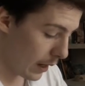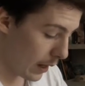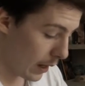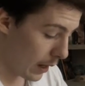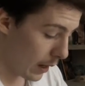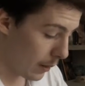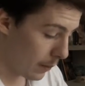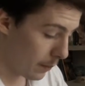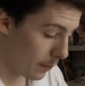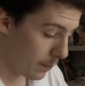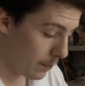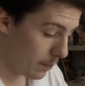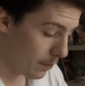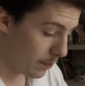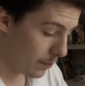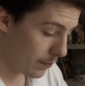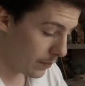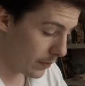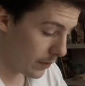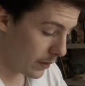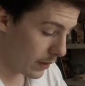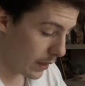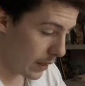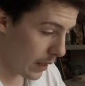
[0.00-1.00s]
And
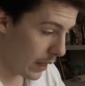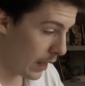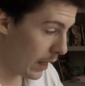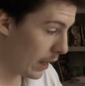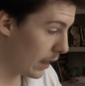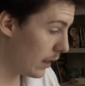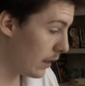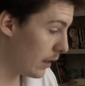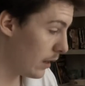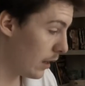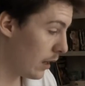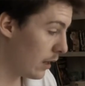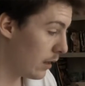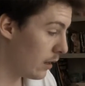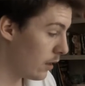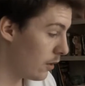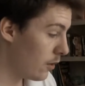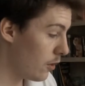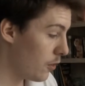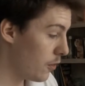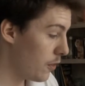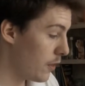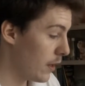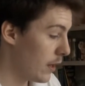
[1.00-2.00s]

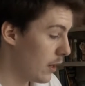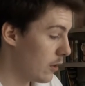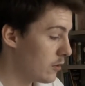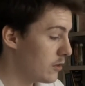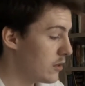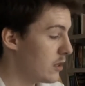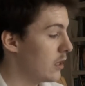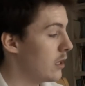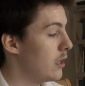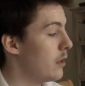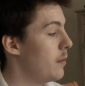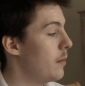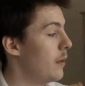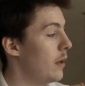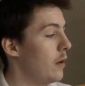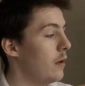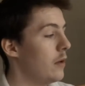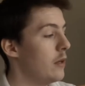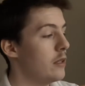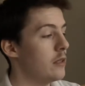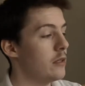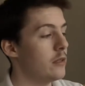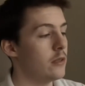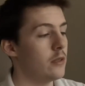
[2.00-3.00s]
another thing I was thinking
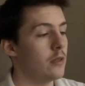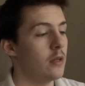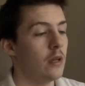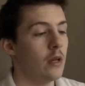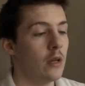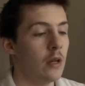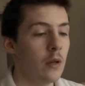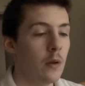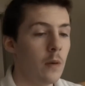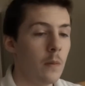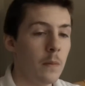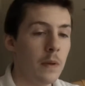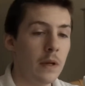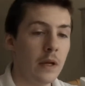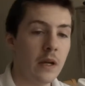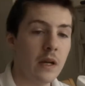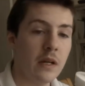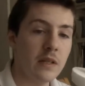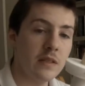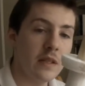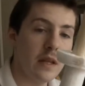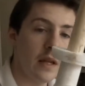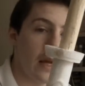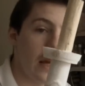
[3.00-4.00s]
about is,
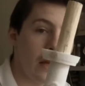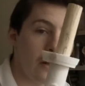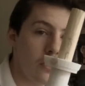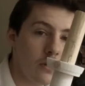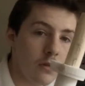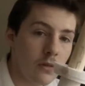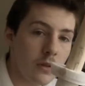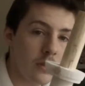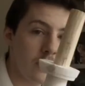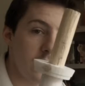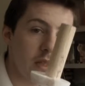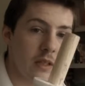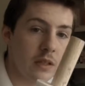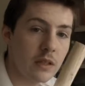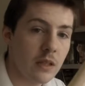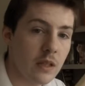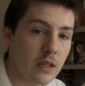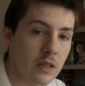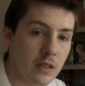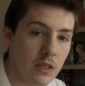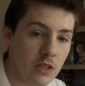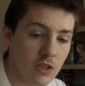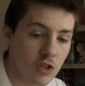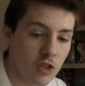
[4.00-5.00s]
because the handle looks like
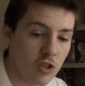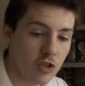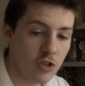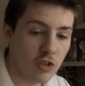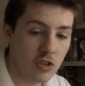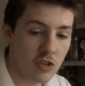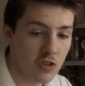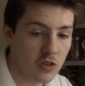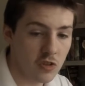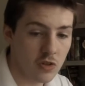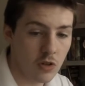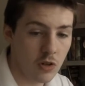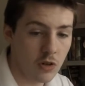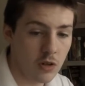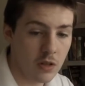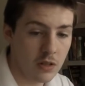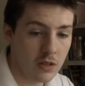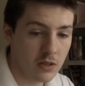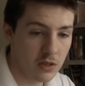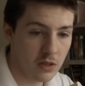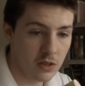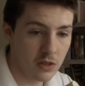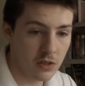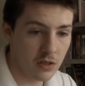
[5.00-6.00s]
this, it's just a
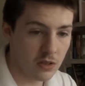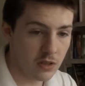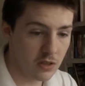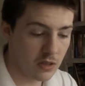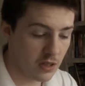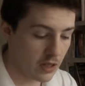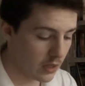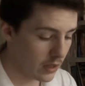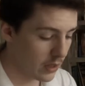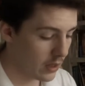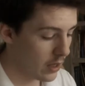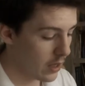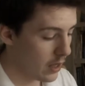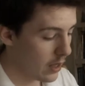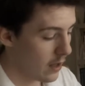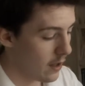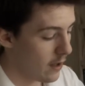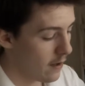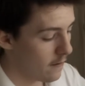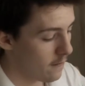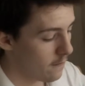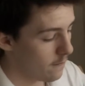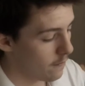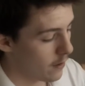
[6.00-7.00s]
stick.
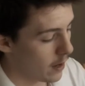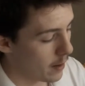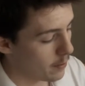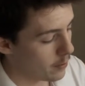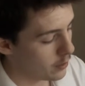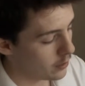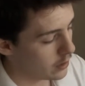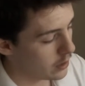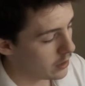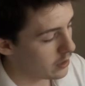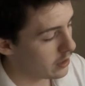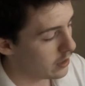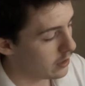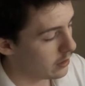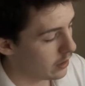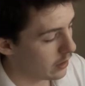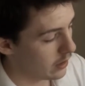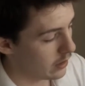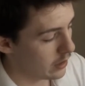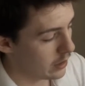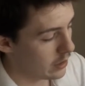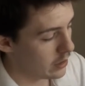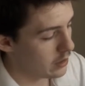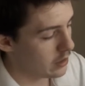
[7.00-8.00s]
If I put this in
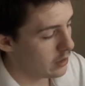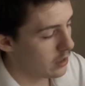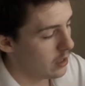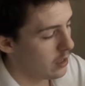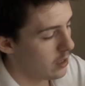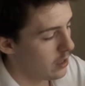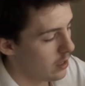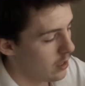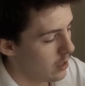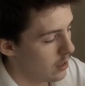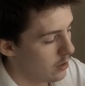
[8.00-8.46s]
like this,